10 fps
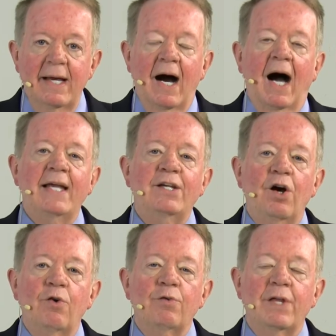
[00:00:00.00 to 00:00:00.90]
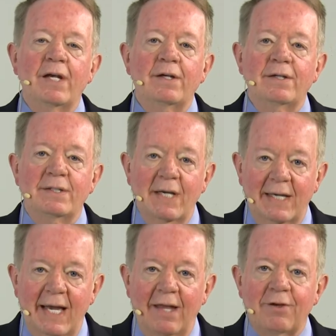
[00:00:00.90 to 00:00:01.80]
I know that
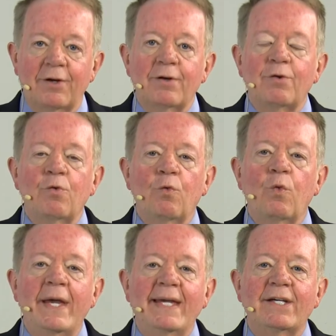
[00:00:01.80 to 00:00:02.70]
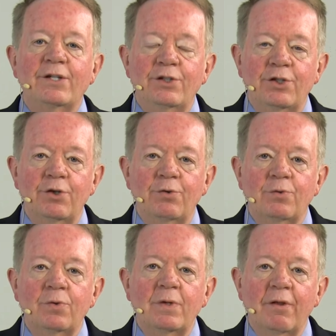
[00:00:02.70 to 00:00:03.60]
together we can
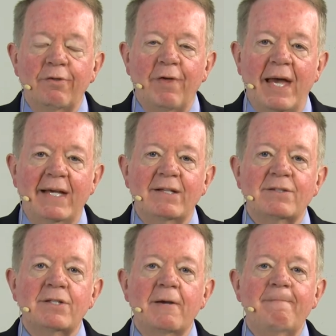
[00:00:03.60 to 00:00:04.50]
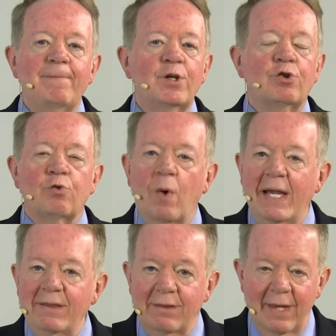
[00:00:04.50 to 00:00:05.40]
do things,
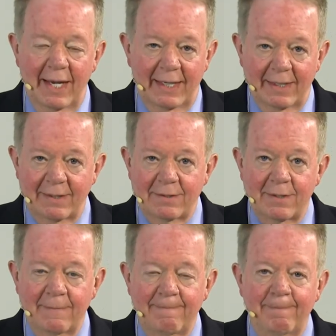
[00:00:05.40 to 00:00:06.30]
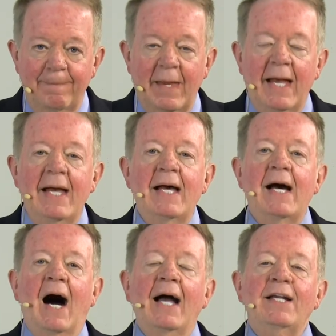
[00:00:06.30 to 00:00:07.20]
great things.
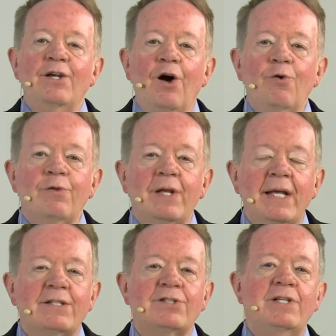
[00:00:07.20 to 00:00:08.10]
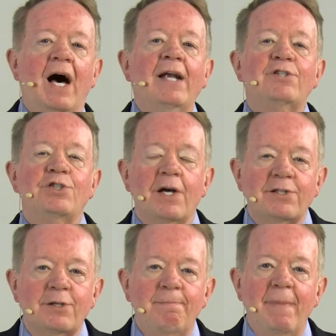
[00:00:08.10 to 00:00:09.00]
I know that it's not
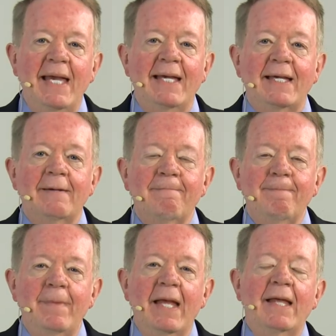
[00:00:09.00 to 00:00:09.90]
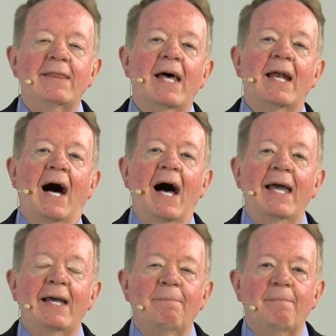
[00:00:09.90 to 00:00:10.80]
just me, that I
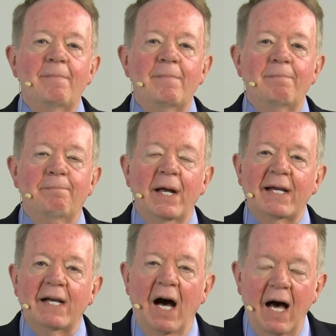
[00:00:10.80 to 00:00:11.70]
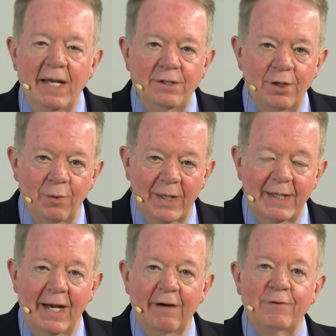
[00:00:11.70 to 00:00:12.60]
am but a conduit
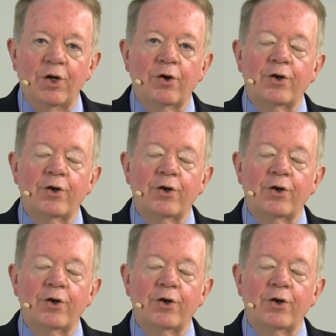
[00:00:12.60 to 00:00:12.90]
of your